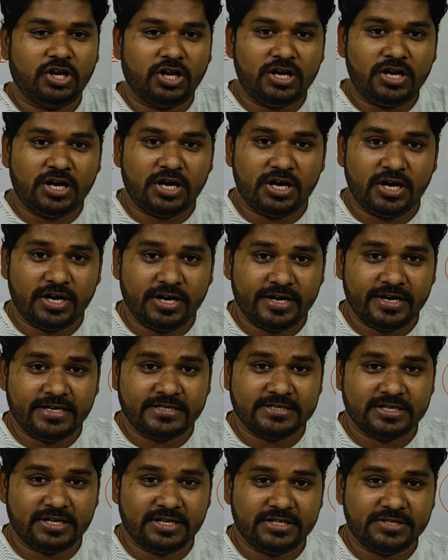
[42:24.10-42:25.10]
the
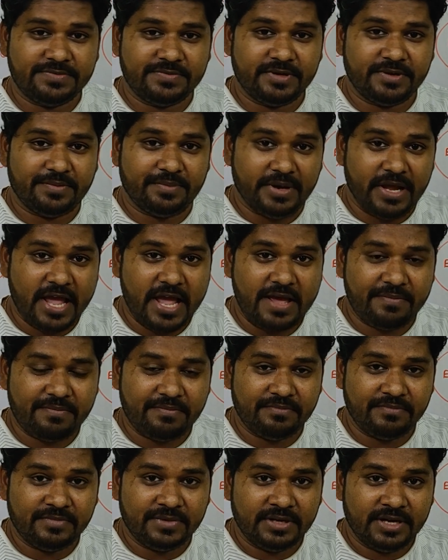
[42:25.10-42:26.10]
non-conducting solid sphere
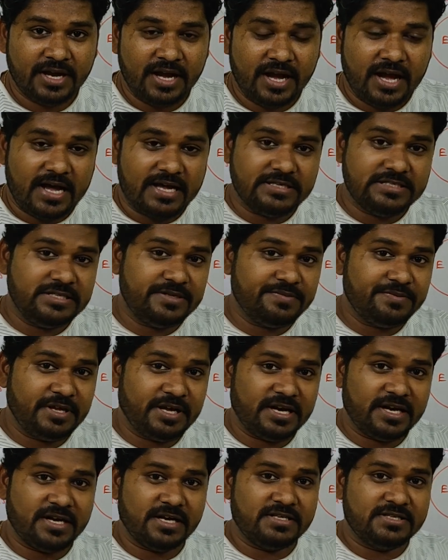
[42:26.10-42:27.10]
behave as if
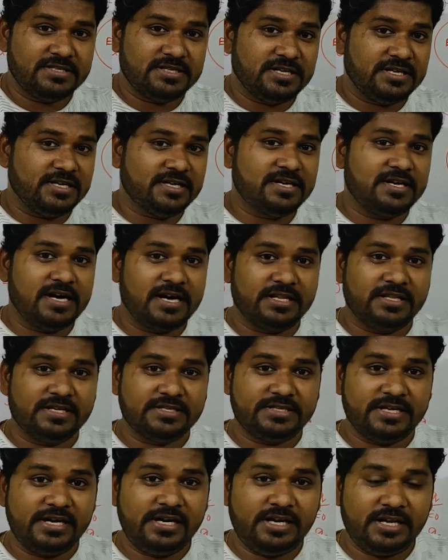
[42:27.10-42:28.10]
they are concentrated at
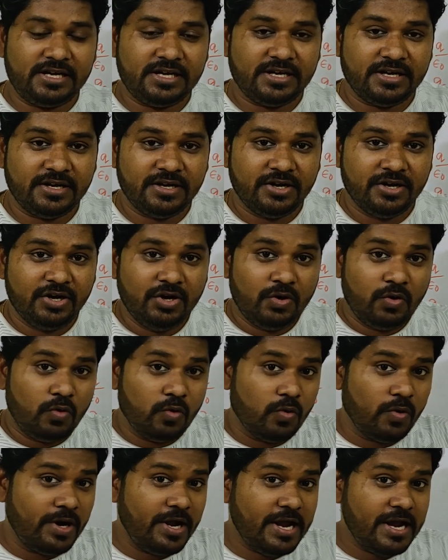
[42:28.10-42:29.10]
the center
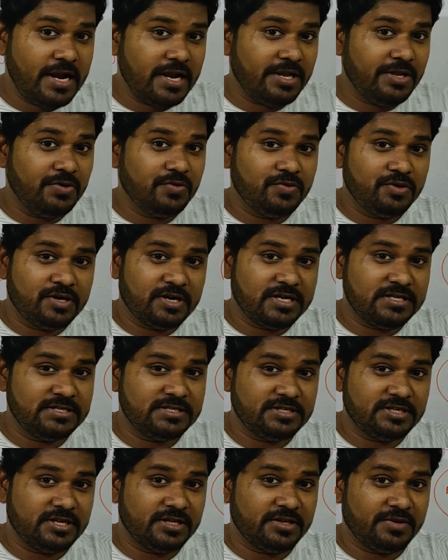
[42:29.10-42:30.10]
when you
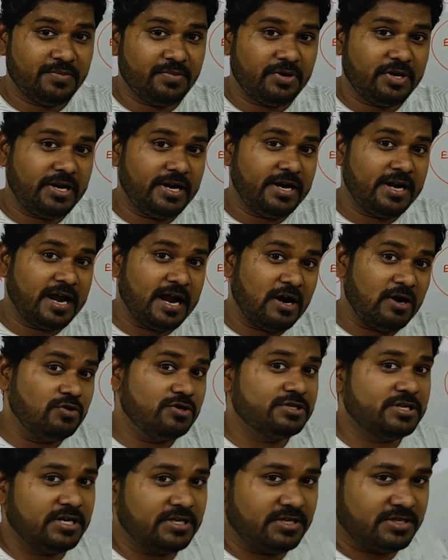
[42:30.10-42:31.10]
consider the point
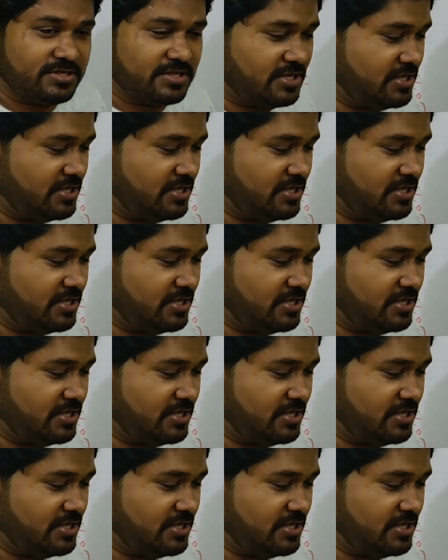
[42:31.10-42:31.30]
outside the